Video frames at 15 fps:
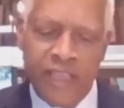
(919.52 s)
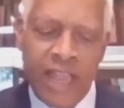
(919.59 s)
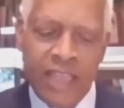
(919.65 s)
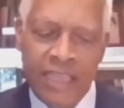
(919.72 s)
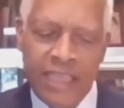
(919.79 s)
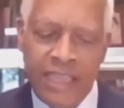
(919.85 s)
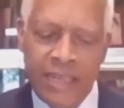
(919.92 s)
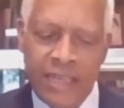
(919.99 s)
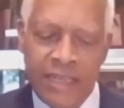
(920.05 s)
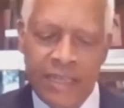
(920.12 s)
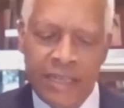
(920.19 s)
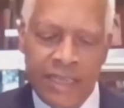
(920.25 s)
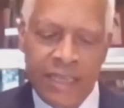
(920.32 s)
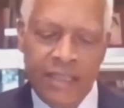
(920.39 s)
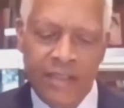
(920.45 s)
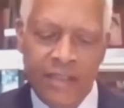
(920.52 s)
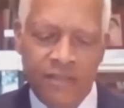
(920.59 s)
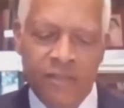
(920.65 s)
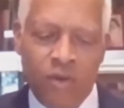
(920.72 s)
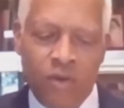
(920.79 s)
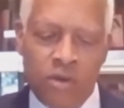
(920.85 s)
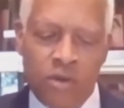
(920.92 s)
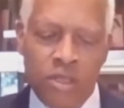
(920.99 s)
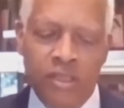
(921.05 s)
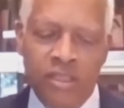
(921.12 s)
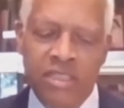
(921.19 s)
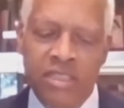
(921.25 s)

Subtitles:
ever retaliated against